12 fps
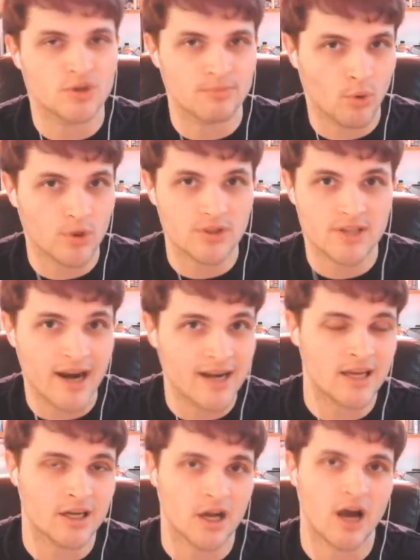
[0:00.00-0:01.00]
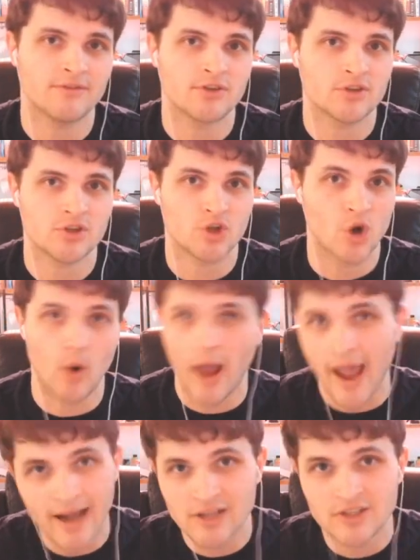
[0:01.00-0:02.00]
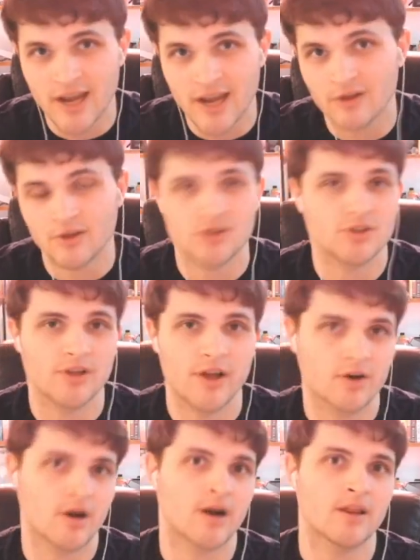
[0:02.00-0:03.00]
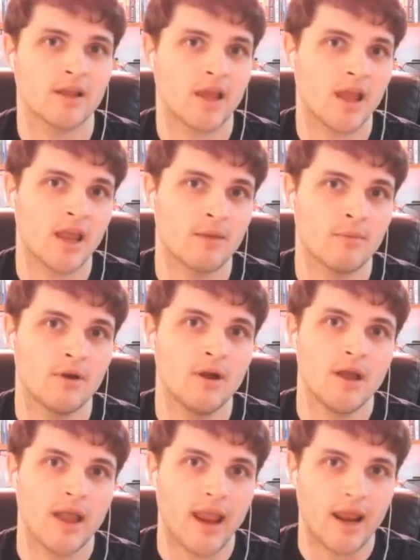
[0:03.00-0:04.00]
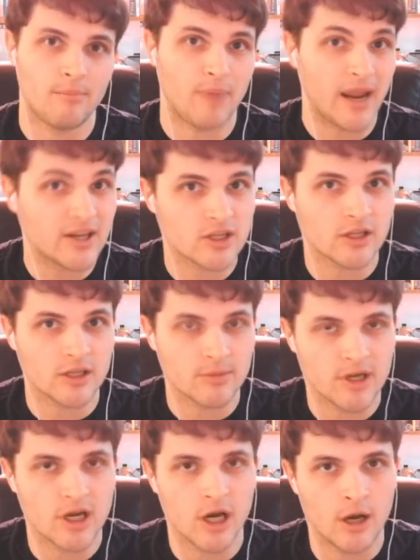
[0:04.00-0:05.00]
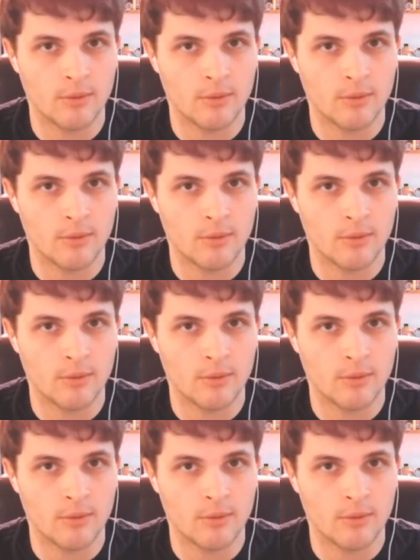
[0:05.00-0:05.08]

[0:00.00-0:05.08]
support Tiny can often just go Ags Daedalus later on in the game and basically become